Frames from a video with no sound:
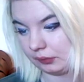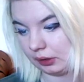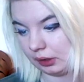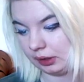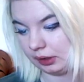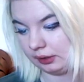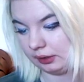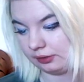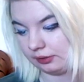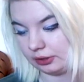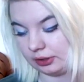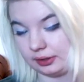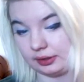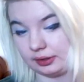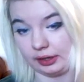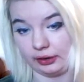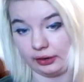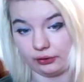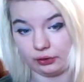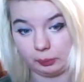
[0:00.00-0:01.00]
It should
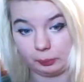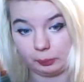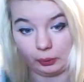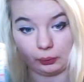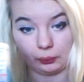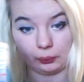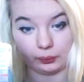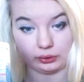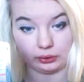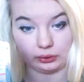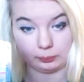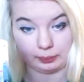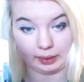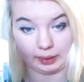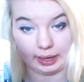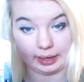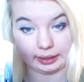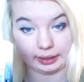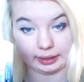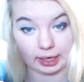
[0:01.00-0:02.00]
say on the bottle and the
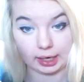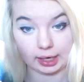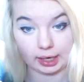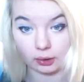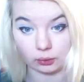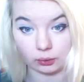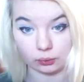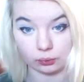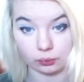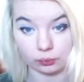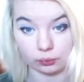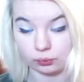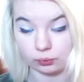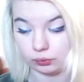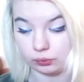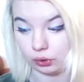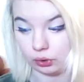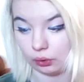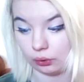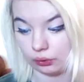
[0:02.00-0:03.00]
back how
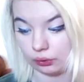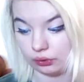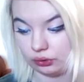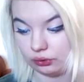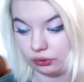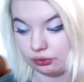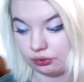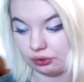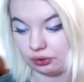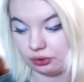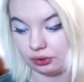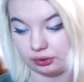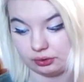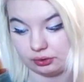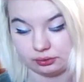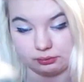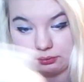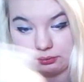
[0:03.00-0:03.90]
long you should